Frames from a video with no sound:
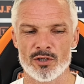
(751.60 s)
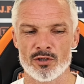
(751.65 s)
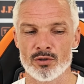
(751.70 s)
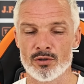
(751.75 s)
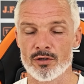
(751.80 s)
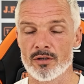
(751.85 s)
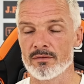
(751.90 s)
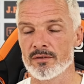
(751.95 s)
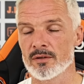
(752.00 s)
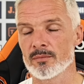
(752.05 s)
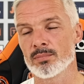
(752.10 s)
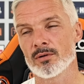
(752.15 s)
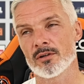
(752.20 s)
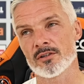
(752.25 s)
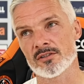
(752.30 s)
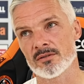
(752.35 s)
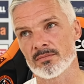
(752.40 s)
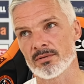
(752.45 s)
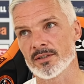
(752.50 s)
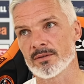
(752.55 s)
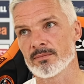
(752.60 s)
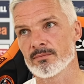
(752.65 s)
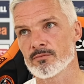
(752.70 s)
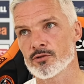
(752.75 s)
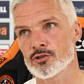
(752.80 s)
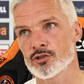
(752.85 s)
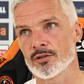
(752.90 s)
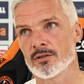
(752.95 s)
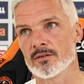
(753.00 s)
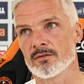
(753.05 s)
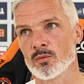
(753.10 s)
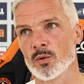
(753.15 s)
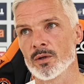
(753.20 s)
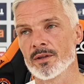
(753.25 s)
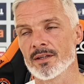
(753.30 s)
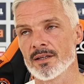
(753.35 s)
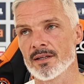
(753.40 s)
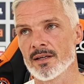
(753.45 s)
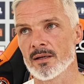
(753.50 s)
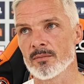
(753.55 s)
we could have and possibly should have
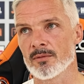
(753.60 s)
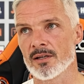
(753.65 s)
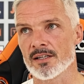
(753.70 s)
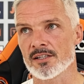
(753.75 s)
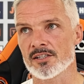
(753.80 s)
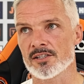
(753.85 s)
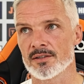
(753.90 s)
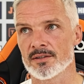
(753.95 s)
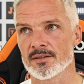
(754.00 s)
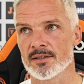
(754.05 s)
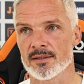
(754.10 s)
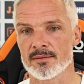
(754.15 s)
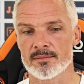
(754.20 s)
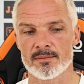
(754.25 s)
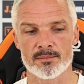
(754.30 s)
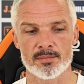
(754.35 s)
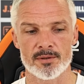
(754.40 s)
won the game last Sunday.